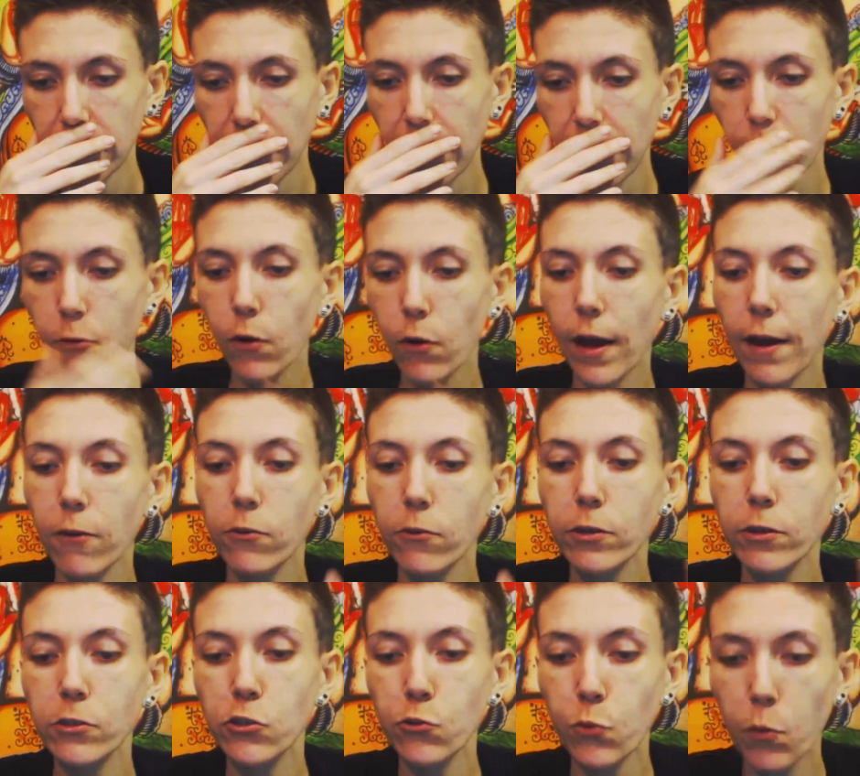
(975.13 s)

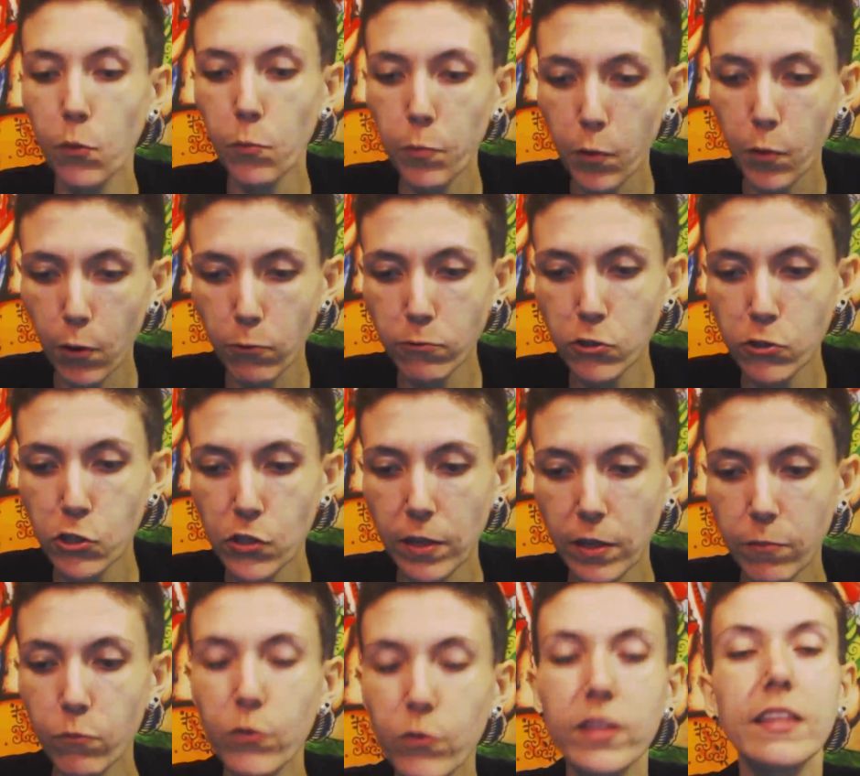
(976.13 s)
How could you approach
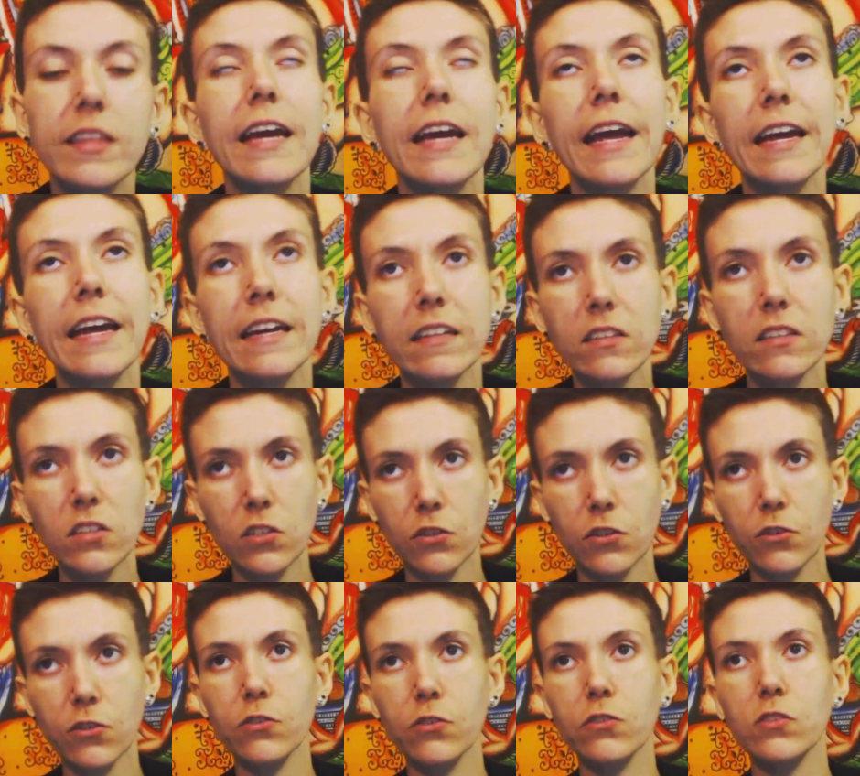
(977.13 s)
them with the
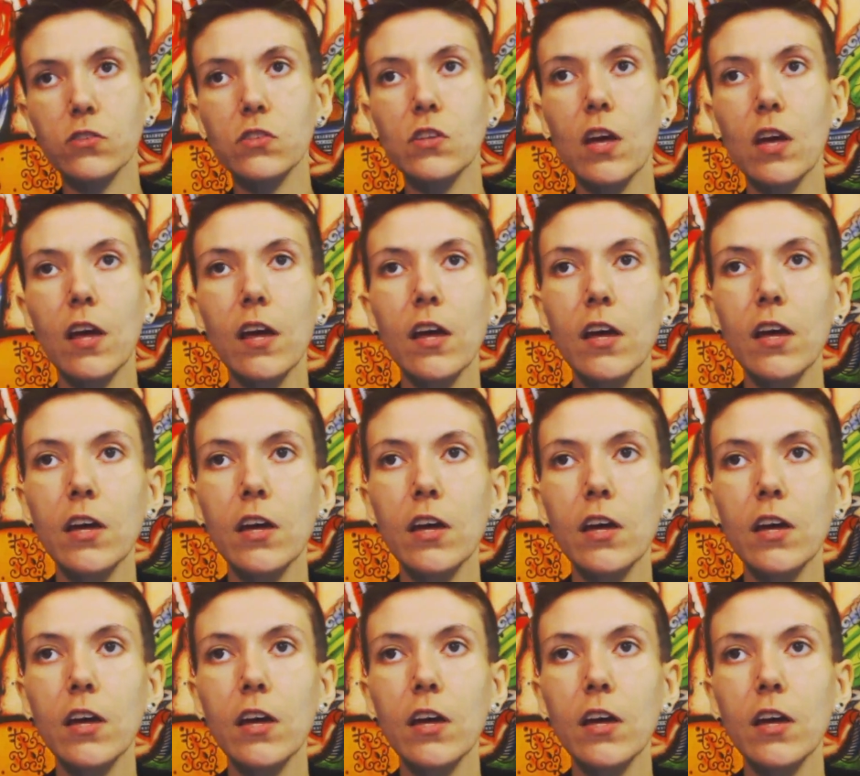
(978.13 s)
answers